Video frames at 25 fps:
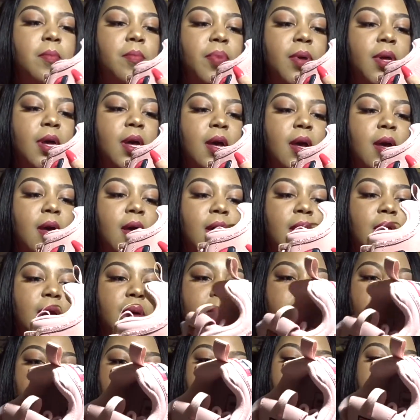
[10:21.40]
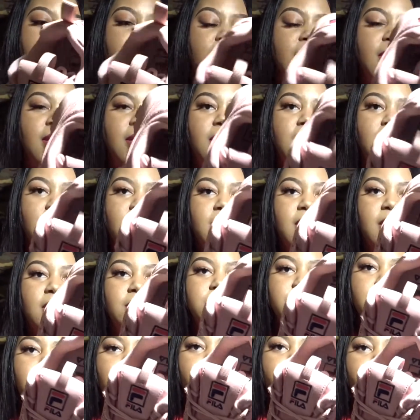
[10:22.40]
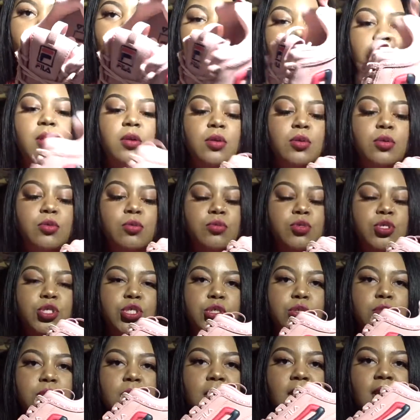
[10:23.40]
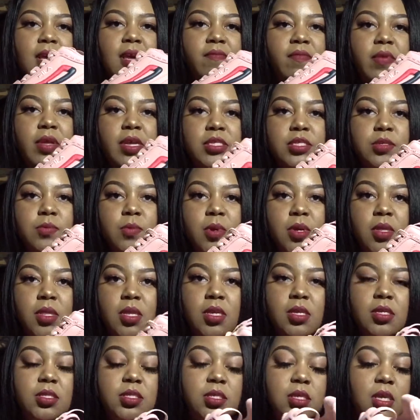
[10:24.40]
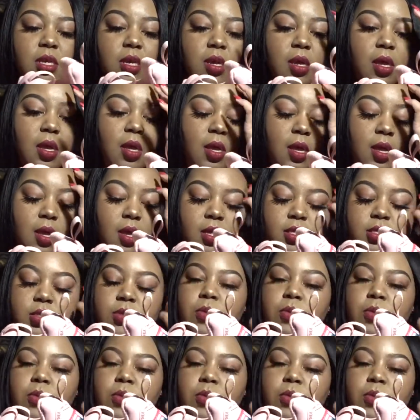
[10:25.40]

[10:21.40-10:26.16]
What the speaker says: But yeah, I thought it was an overall cool shoe. I have yet to wear these as